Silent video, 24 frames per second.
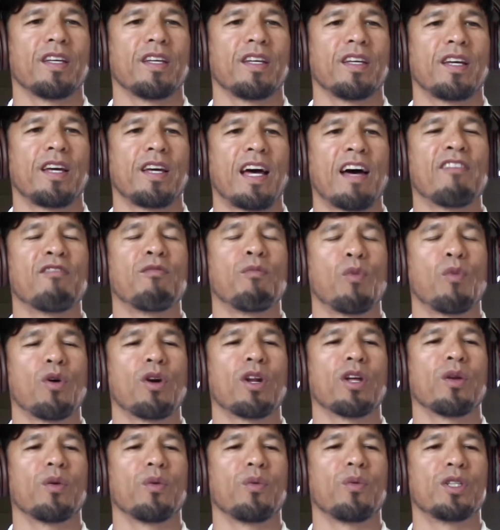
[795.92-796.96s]
have
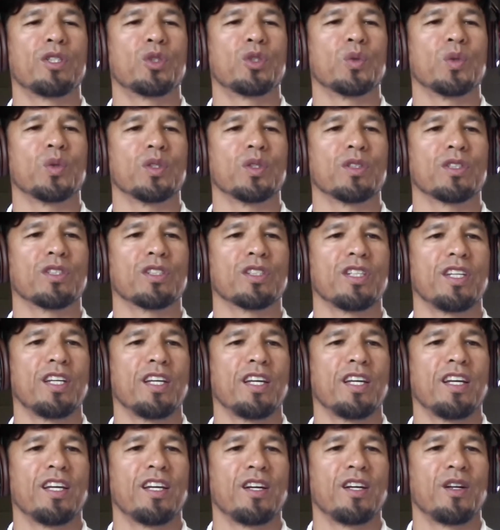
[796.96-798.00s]
morning rituals.
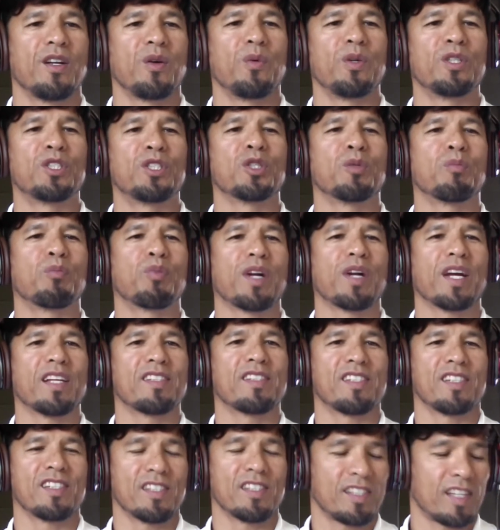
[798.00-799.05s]
Richard
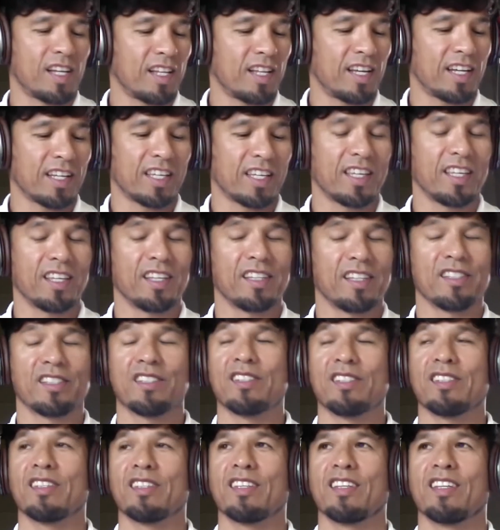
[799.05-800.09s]
Branson's, I like
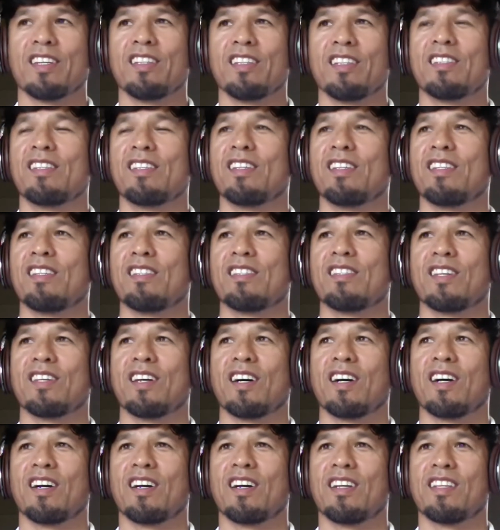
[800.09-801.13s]
his, his is
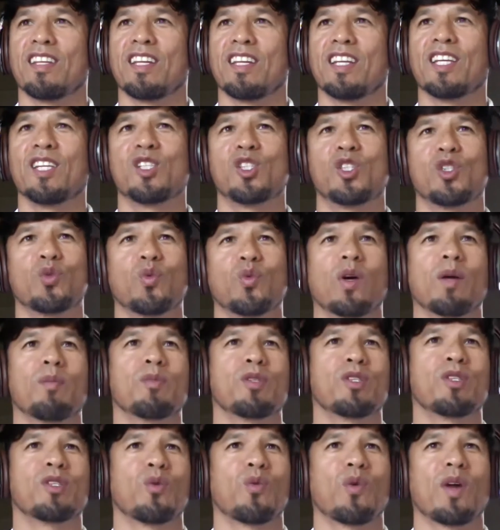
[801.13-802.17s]
uh, that he swims
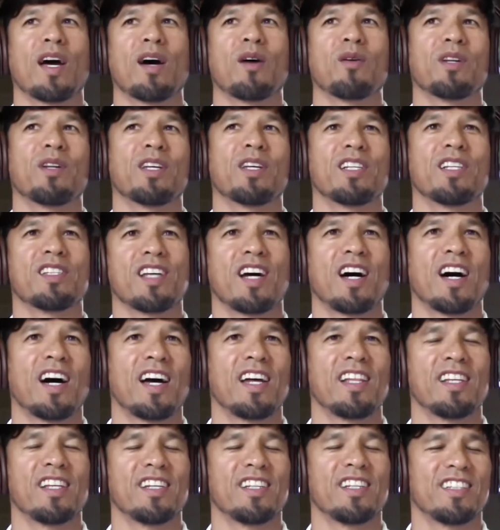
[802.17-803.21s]
around his
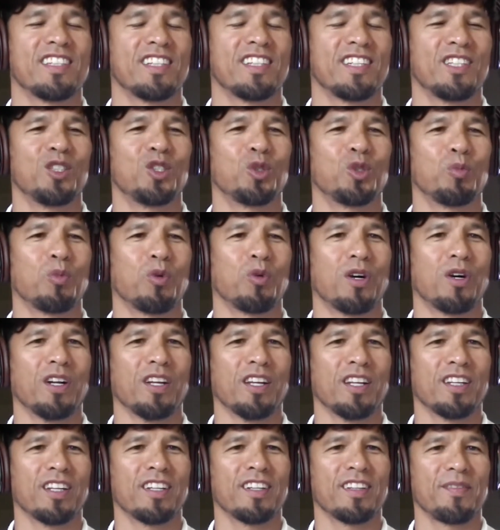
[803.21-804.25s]
island each morning.
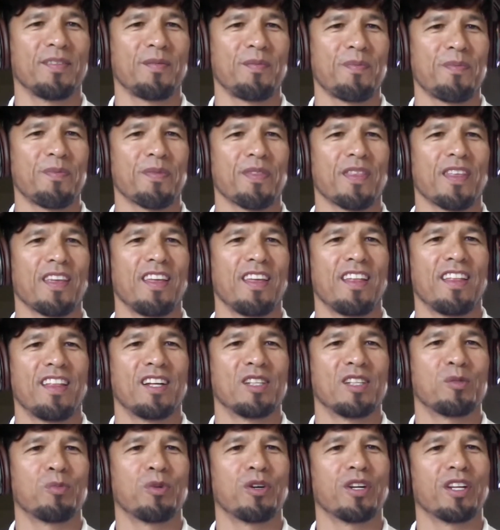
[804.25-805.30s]
That's
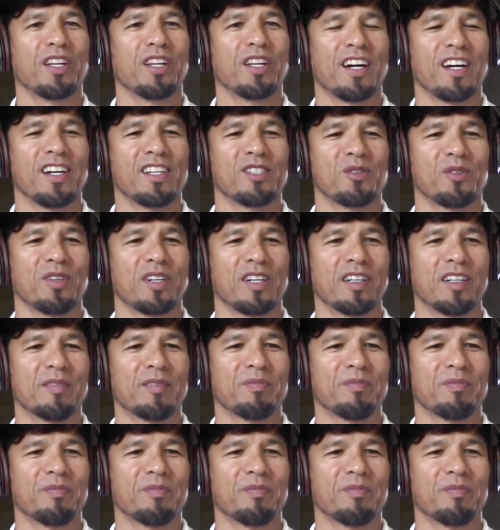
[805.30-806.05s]
pretty nice, right?